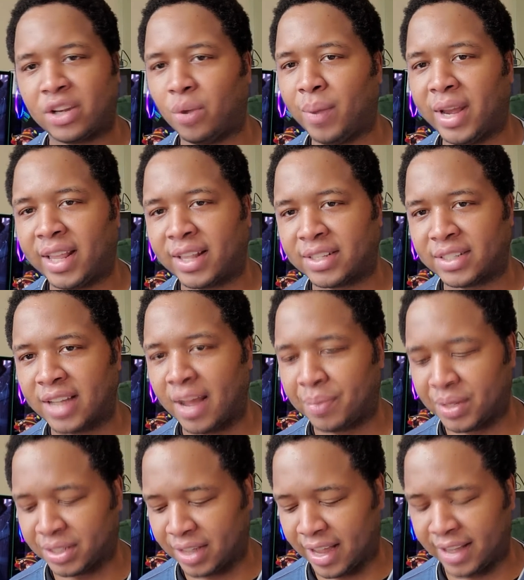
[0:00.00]
nobody can
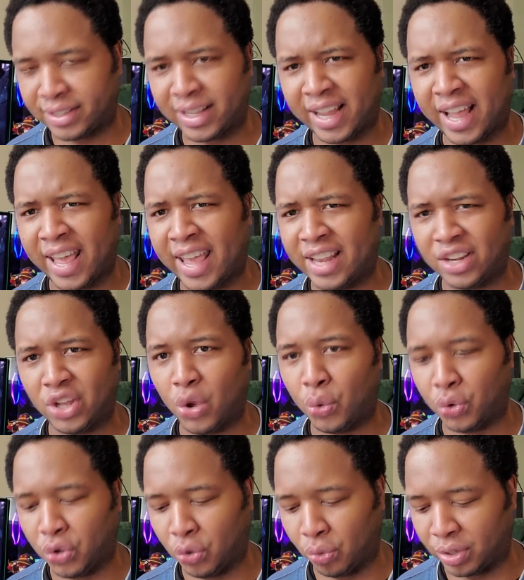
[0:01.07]
stop this guy. It's like I hate
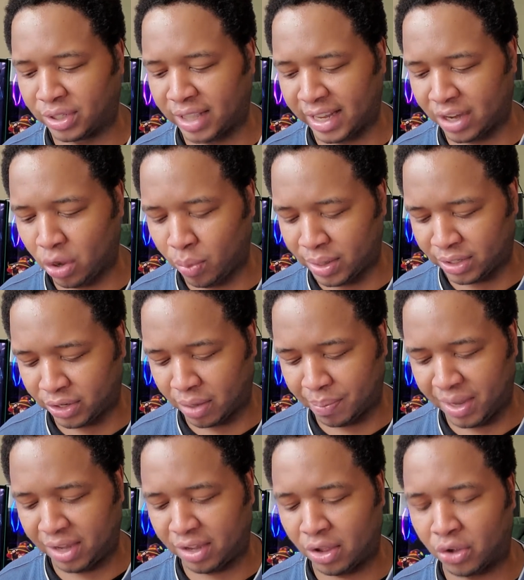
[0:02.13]
Goku, because like no one's
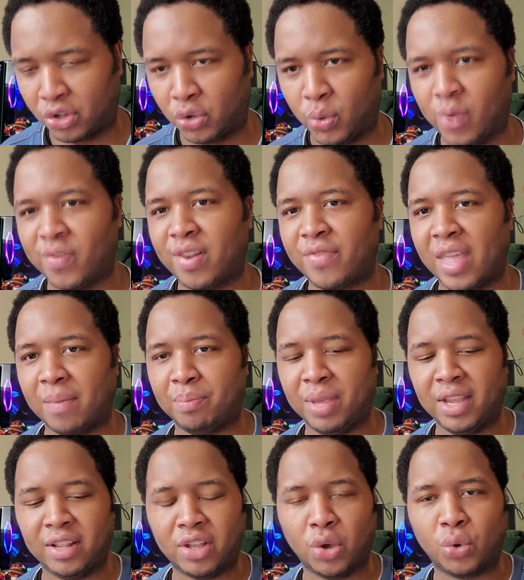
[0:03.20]
gonna beat Goku. Even if they
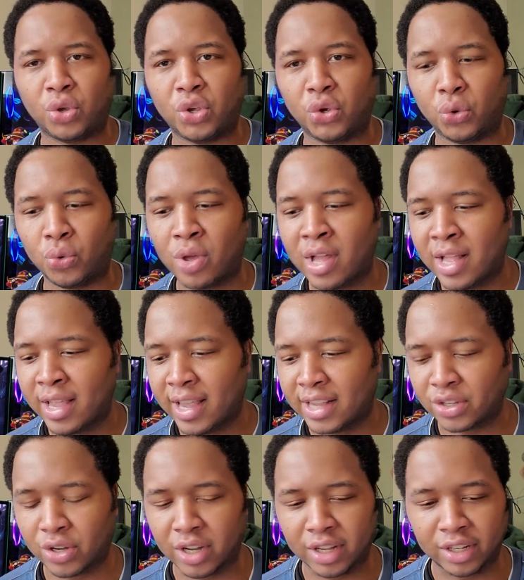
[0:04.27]
beat Goku,
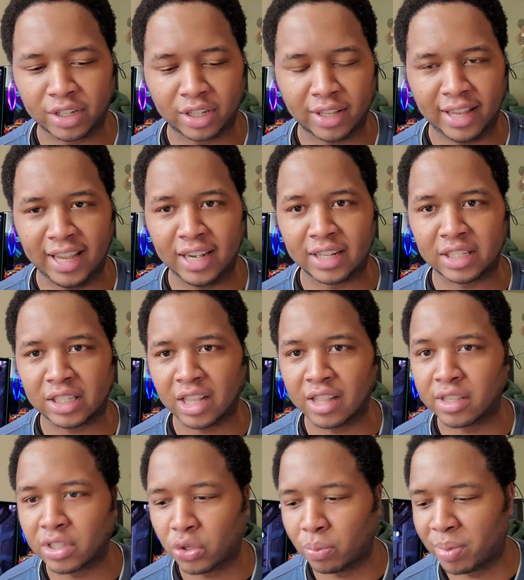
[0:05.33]
he's gonna eat a
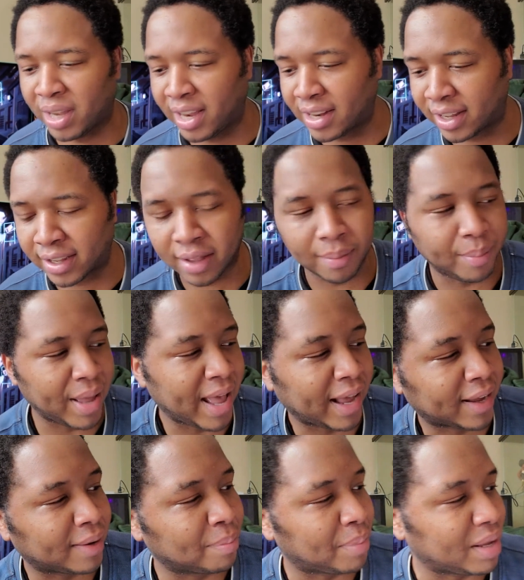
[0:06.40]
Senzu bean and come
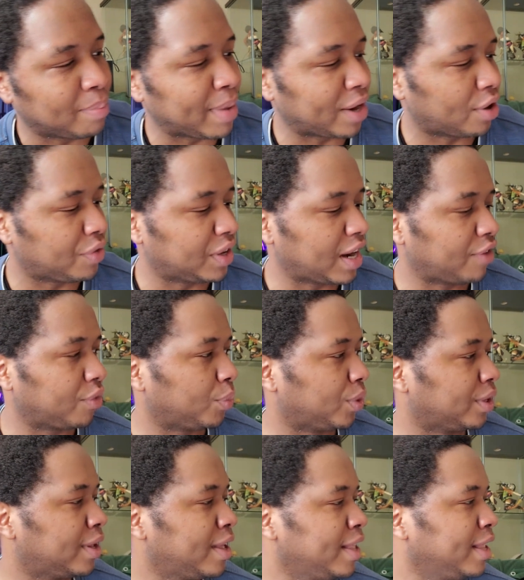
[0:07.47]
back and be better than
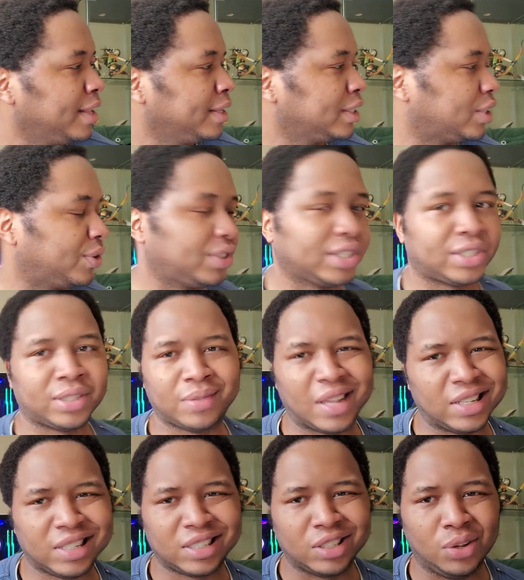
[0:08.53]
everyone. So it
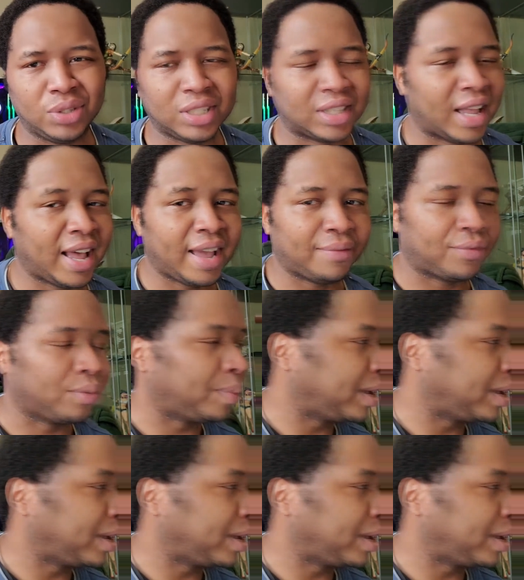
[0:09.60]
just loses the hype